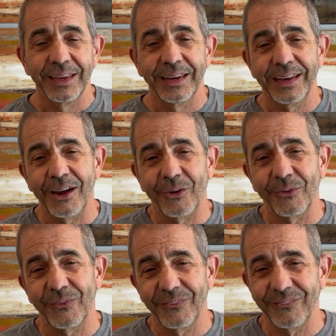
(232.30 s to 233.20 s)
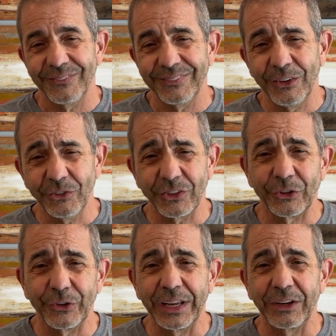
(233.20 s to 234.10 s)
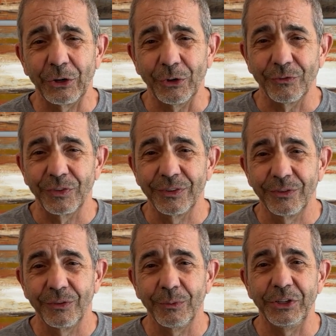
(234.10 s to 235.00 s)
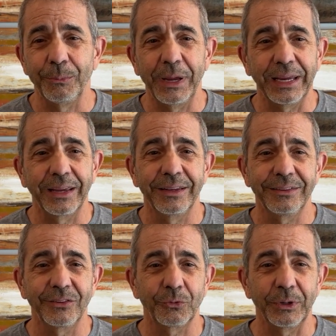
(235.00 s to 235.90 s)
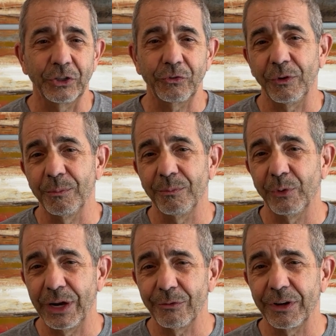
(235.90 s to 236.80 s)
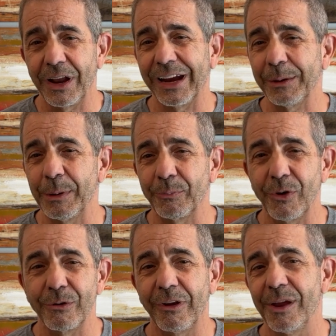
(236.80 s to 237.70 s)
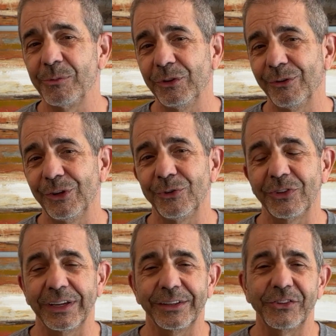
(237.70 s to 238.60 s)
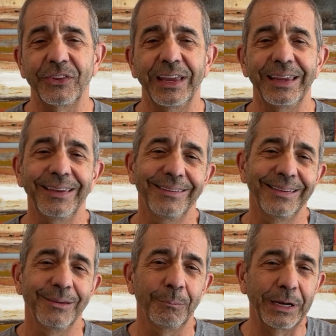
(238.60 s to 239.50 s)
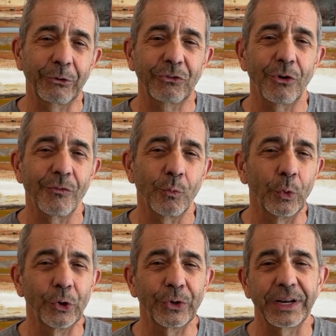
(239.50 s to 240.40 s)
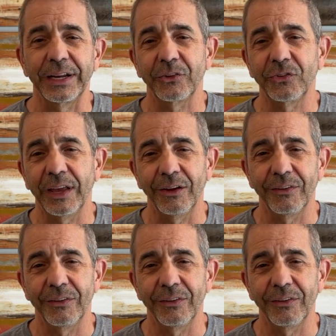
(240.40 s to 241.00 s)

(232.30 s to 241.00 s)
Now, there's a learning curve when you make the switch from whatever document programs you're using, let's say Microsoft Word and Excel,